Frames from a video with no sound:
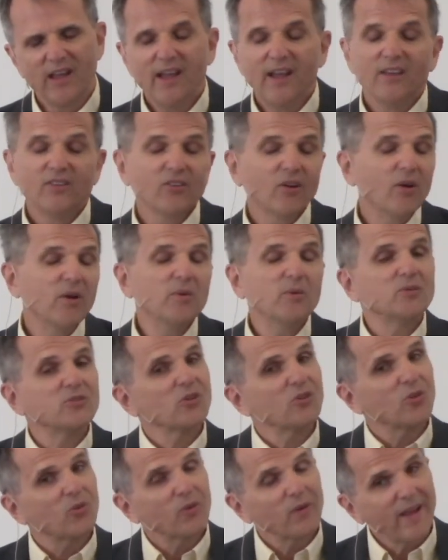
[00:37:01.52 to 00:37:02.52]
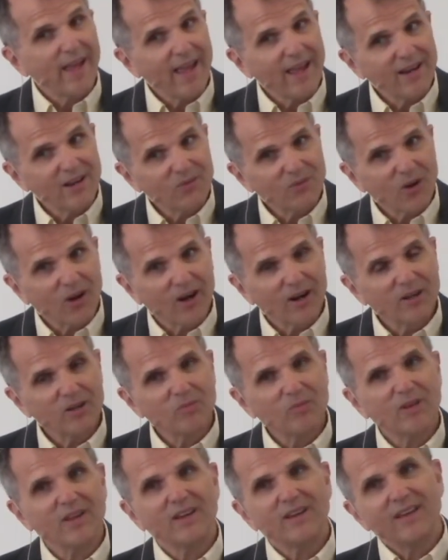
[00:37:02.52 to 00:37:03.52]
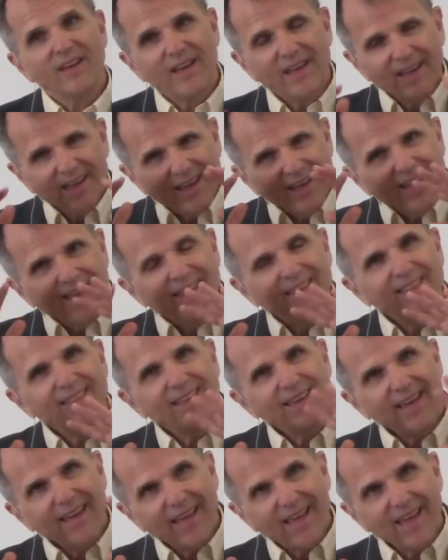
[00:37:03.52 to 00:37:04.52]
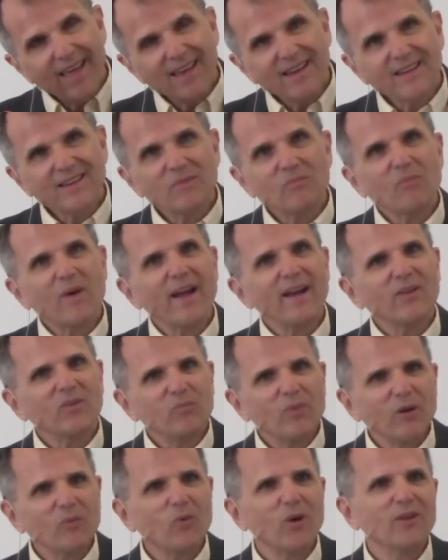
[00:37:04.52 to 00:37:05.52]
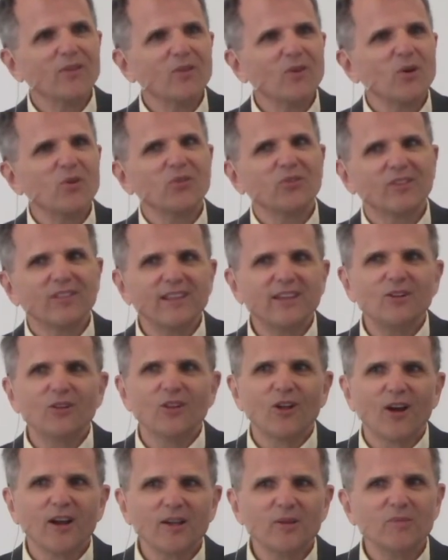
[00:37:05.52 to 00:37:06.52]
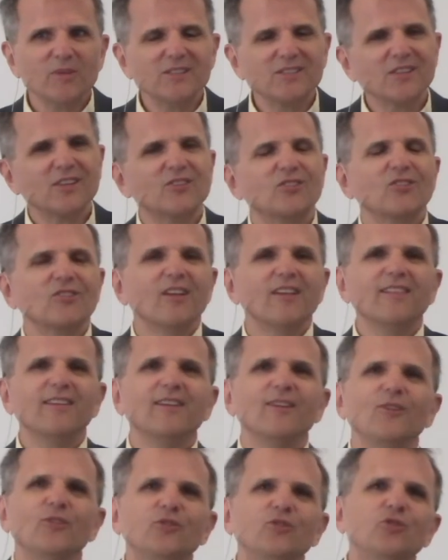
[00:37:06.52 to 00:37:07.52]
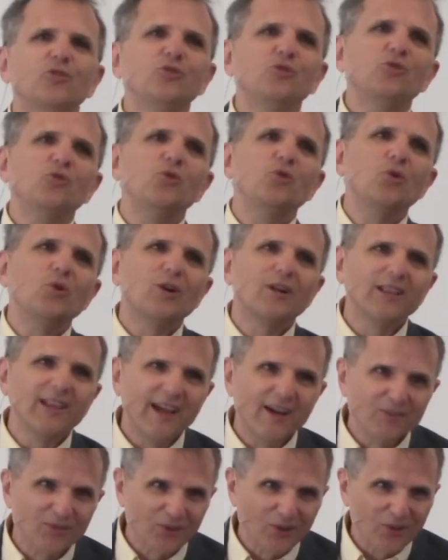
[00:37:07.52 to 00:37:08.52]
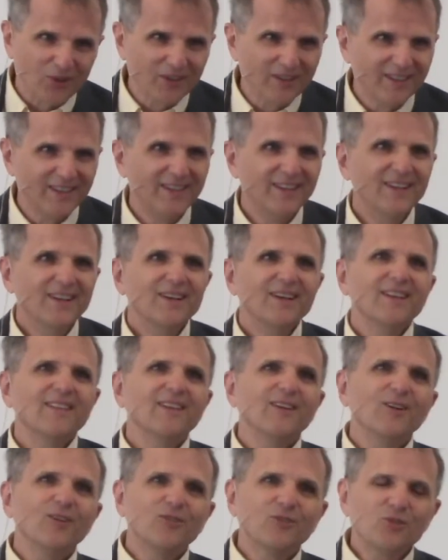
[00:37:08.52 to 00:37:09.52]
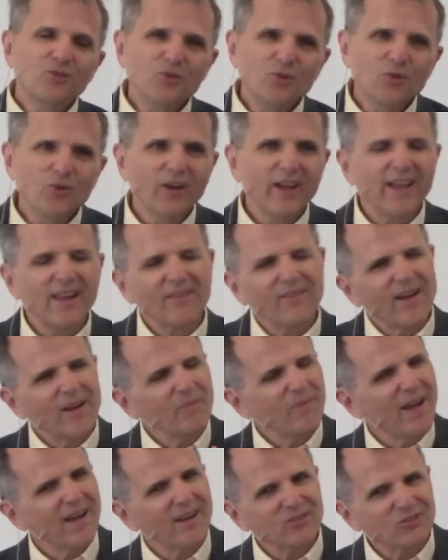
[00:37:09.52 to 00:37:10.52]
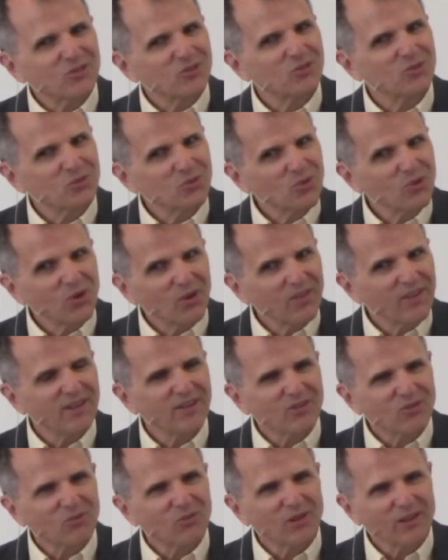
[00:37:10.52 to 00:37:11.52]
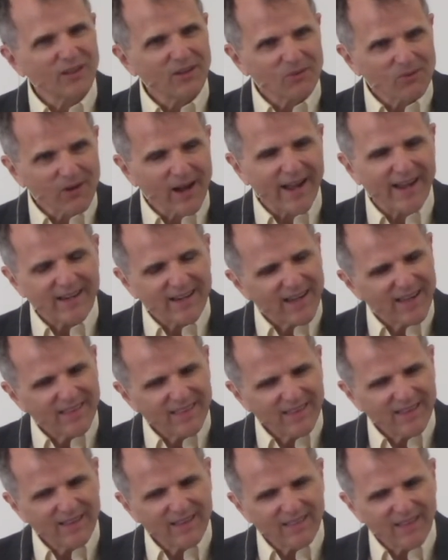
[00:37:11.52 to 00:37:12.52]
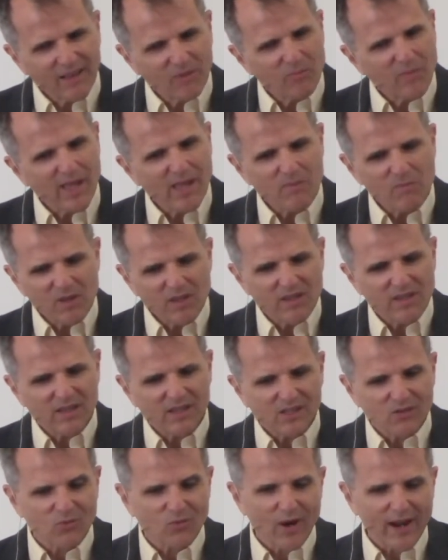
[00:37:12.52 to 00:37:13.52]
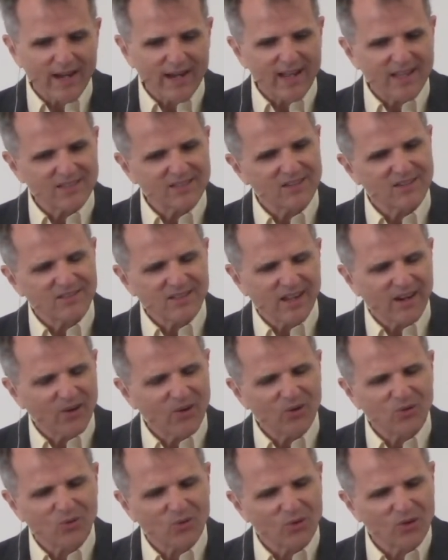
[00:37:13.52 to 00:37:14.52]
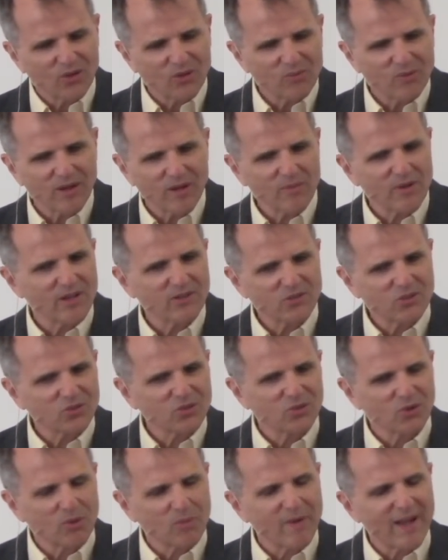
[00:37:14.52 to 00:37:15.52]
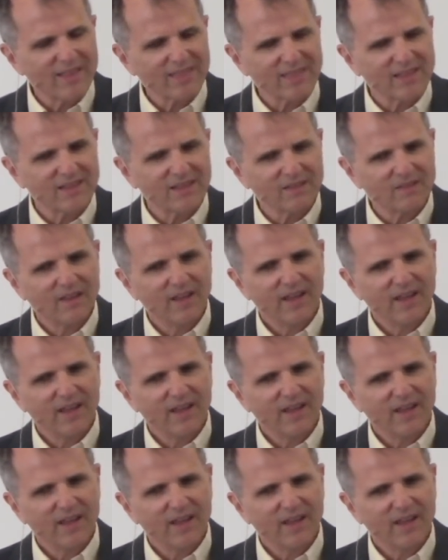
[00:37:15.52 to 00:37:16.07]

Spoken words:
So it was a creative argument. In the end, it might have been one of those legal arguments that's a little too clever, a little too creative. I'm not sure that it's really right. I think that maybe it's right as to territories, but I'm not sure about the